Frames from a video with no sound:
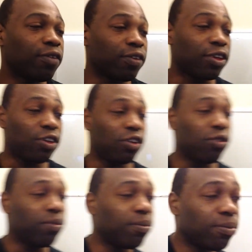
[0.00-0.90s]
of a
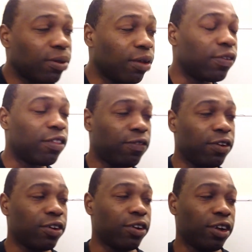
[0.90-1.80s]
cube of a
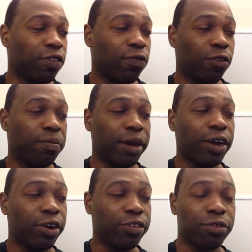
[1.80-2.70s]
sphere is 4 pi
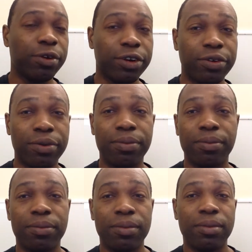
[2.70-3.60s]
r squared.
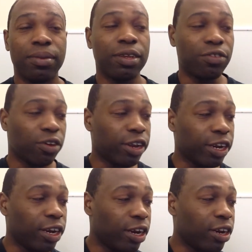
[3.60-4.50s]
That's all I
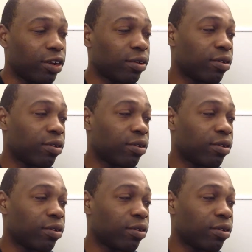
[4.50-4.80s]
needed to know.